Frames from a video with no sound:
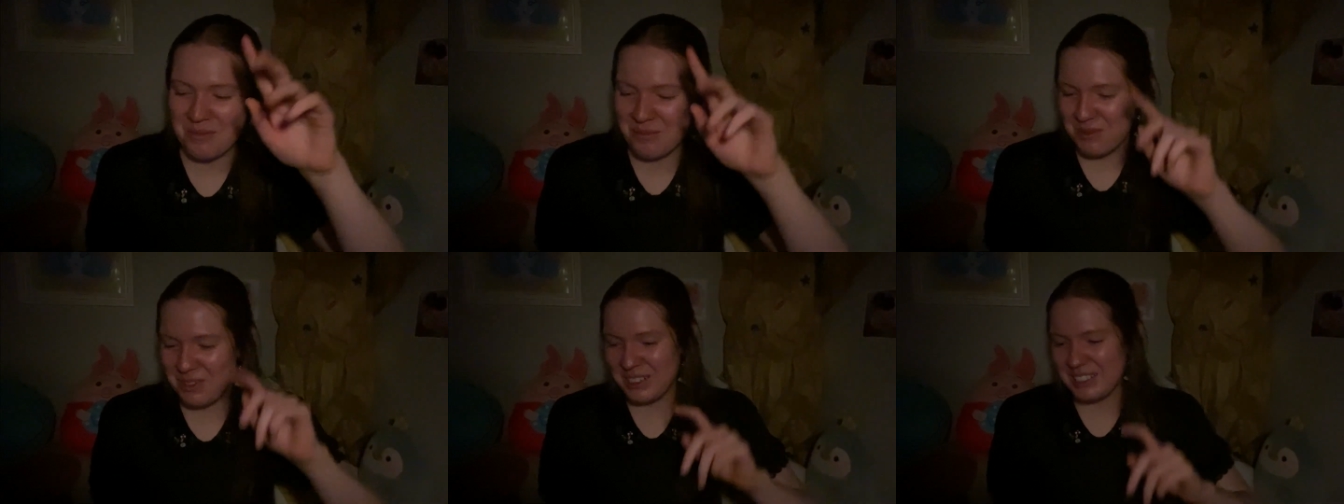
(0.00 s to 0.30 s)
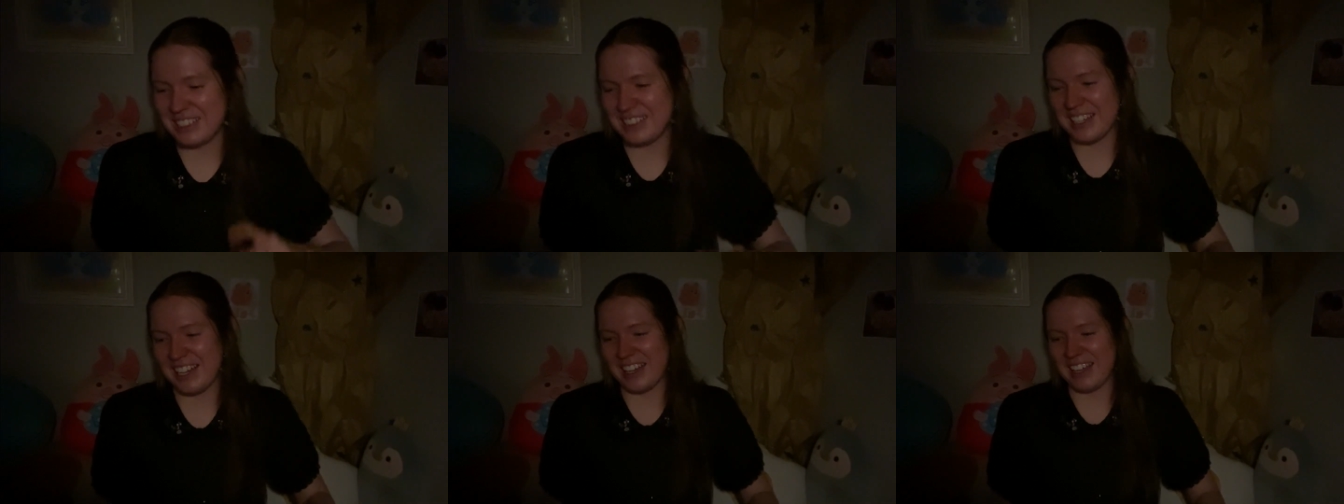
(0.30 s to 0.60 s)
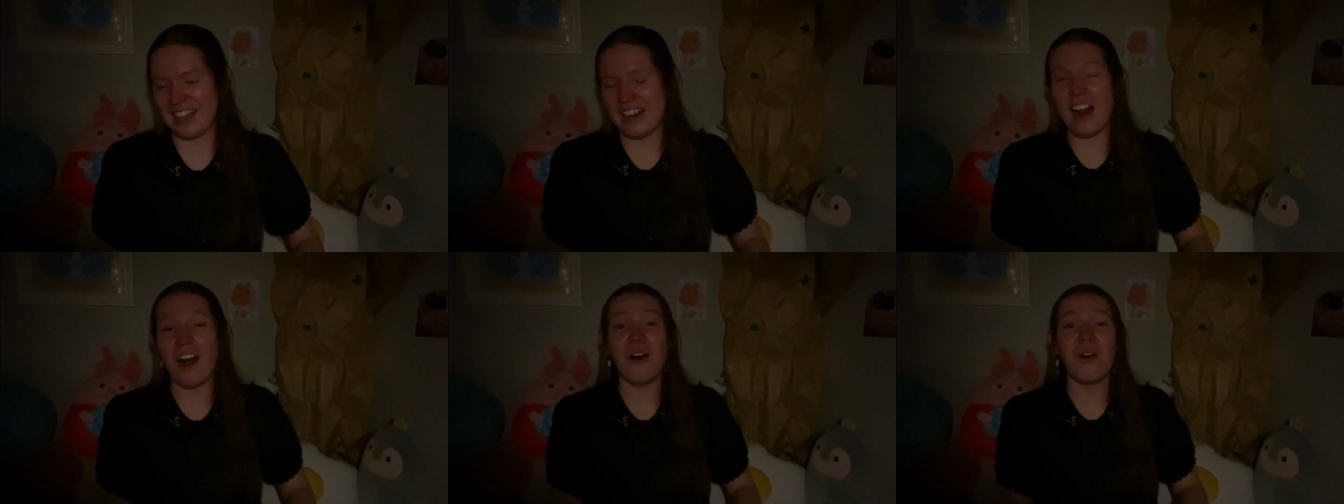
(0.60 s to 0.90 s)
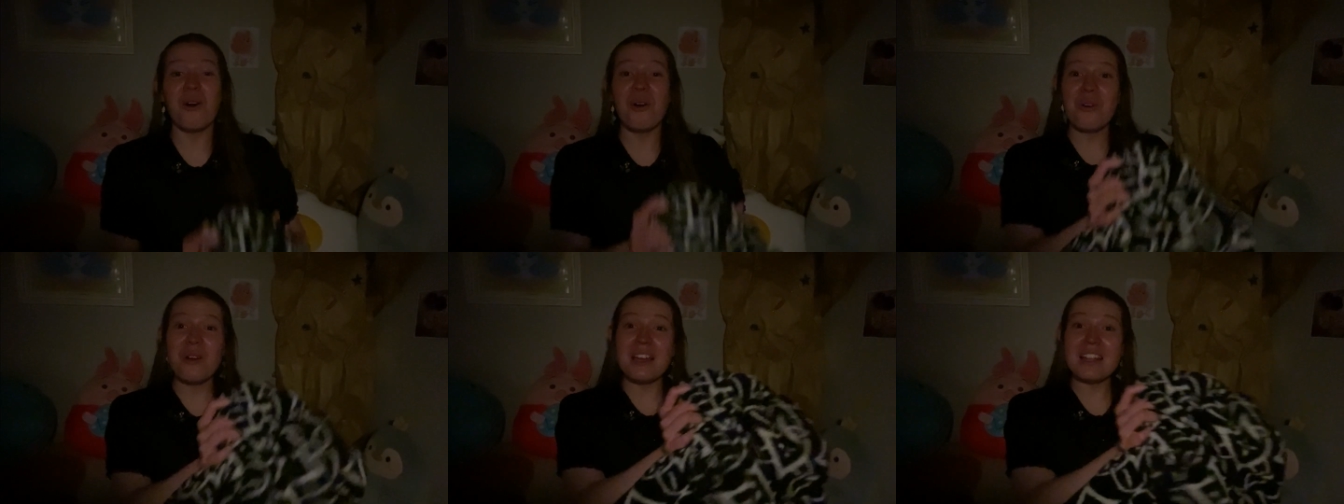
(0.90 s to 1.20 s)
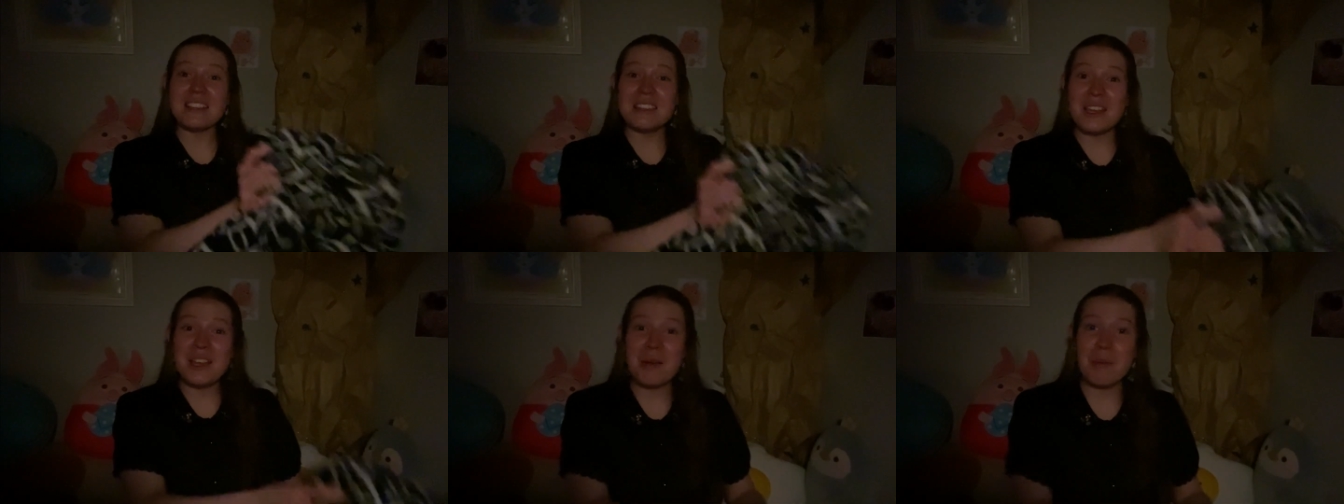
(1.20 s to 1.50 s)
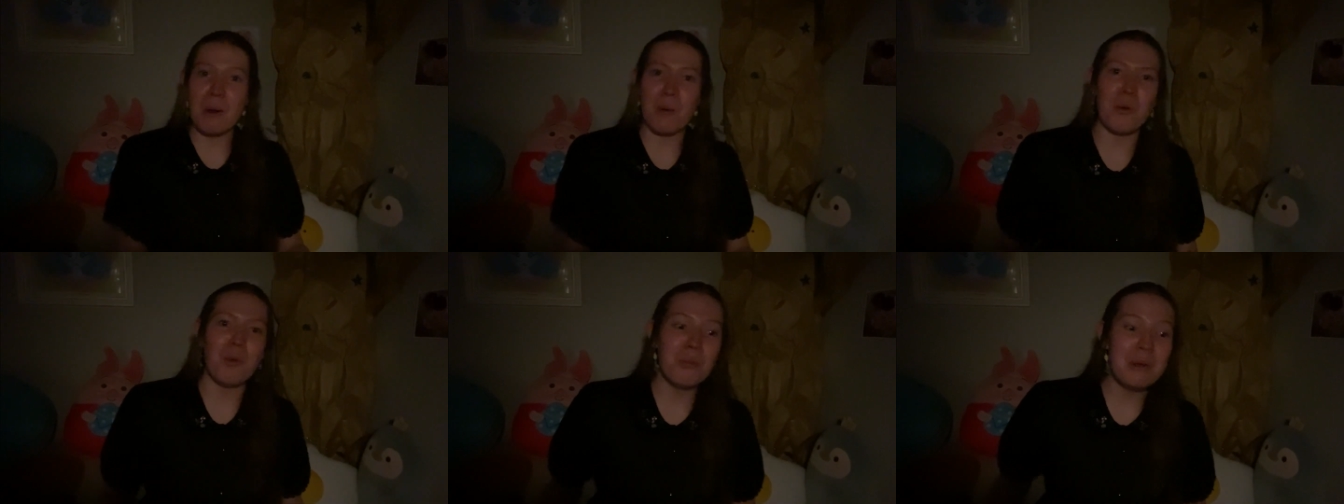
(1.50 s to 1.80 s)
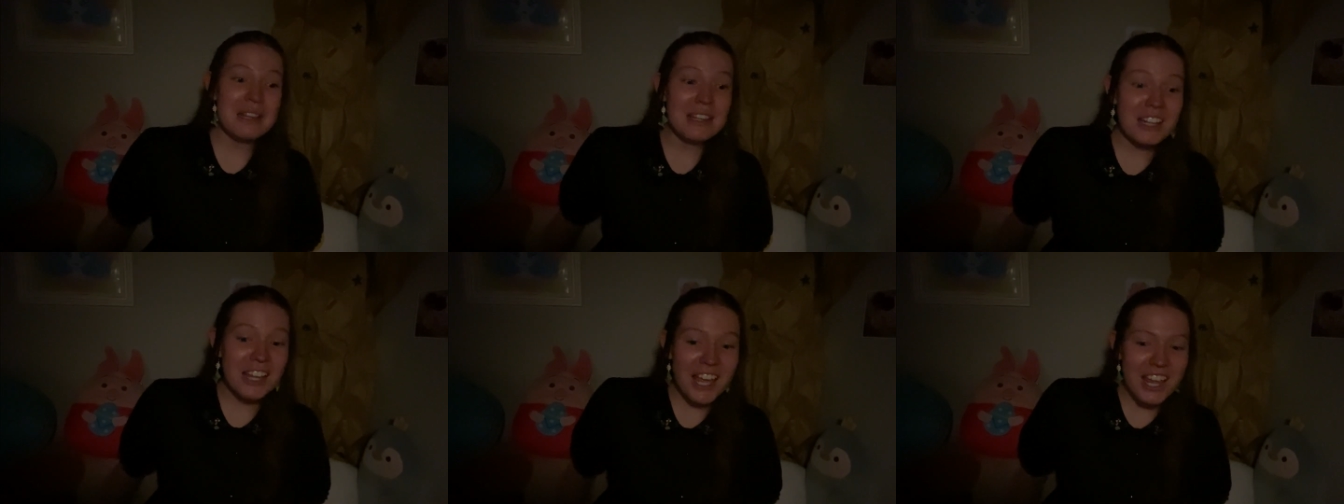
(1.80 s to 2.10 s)
1 second. I'll go get them. I won't be
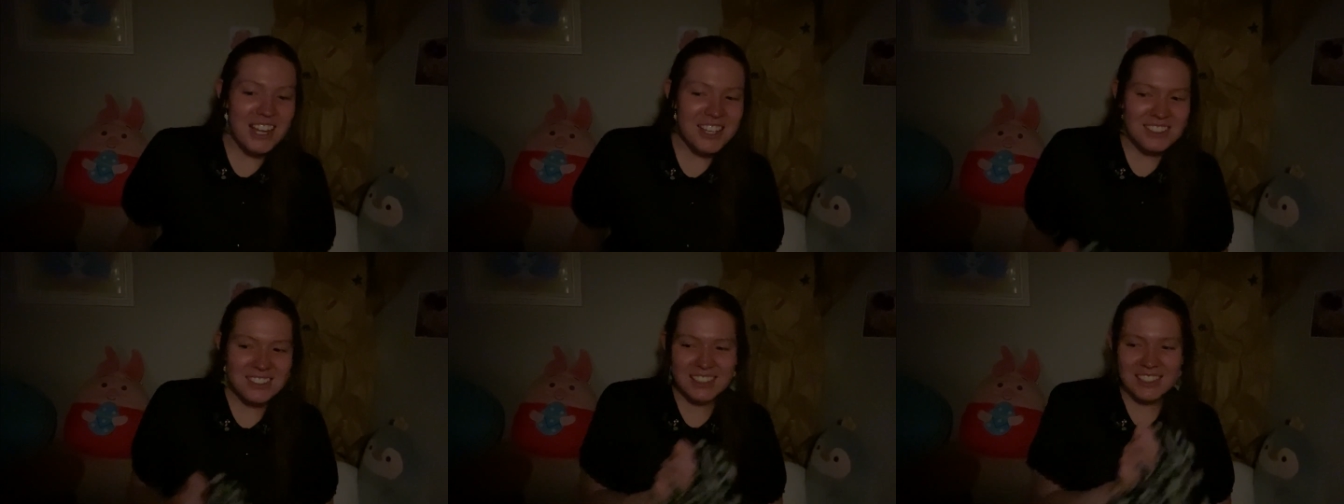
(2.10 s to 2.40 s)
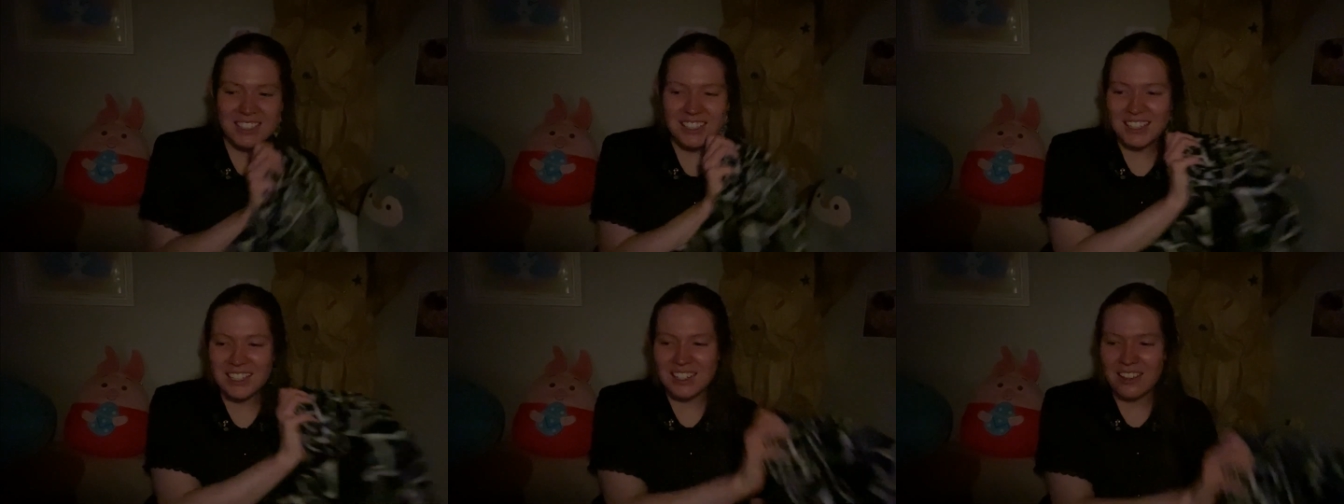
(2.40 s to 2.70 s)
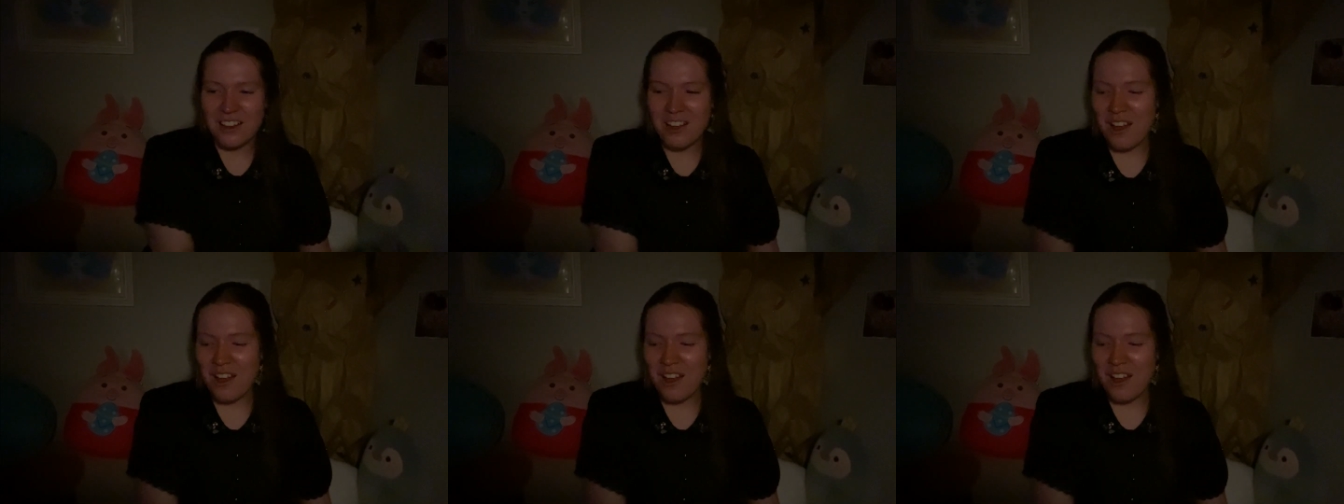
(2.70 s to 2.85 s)
lazy.